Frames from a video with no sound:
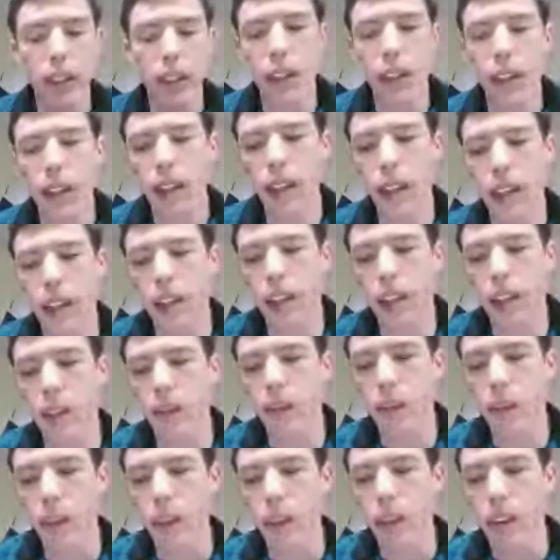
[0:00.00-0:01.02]
especially
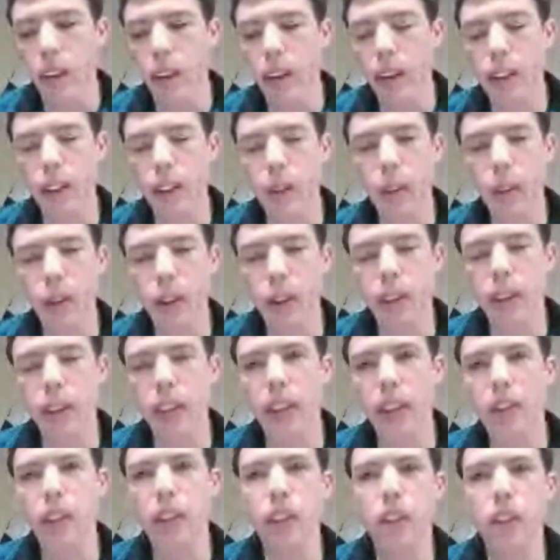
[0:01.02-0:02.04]
after the shows. We would always
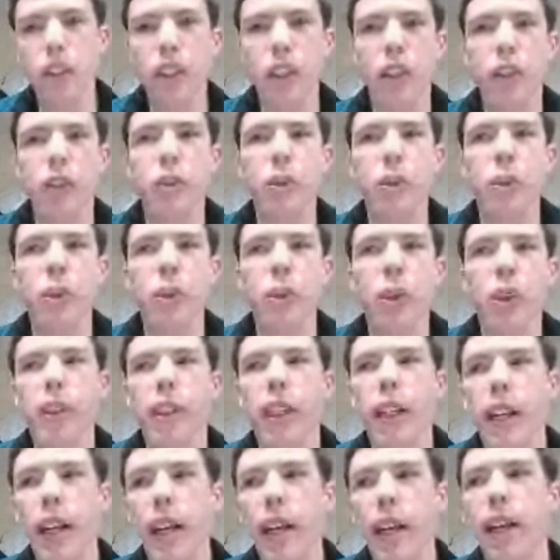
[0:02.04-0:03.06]
hang out, get something to
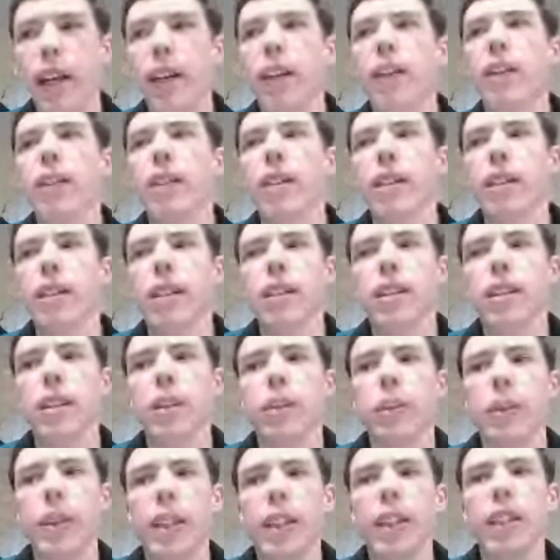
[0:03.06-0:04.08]
eat, just talk about what
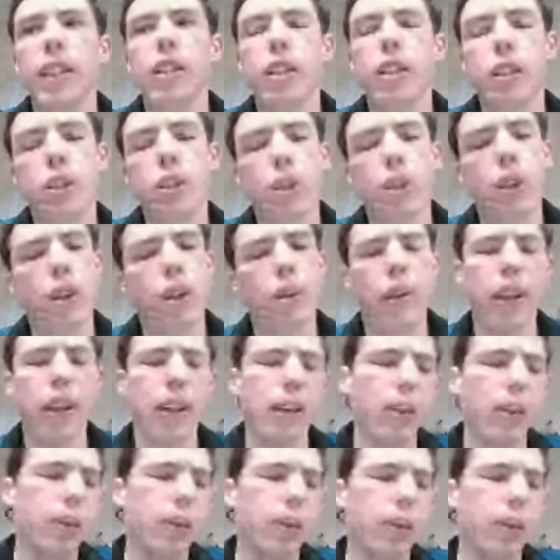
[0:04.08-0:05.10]
went on in the show, what we could
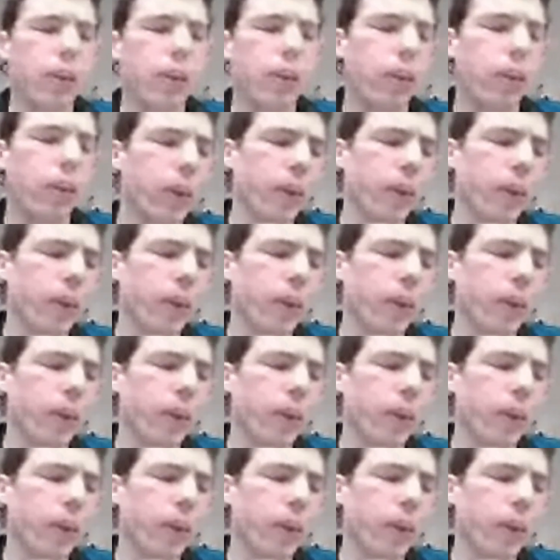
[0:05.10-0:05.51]
do better.